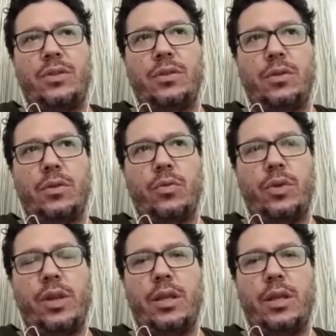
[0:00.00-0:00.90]

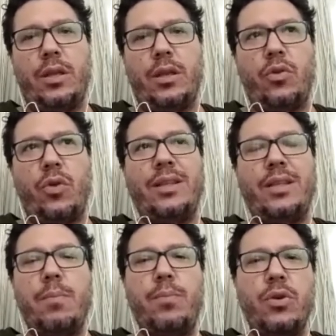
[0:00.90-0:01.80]
really great
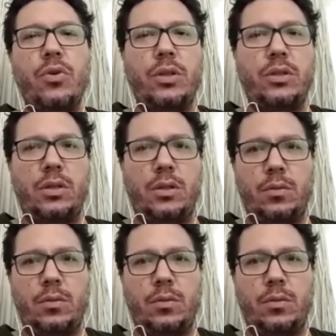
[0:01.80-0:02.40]
impunity.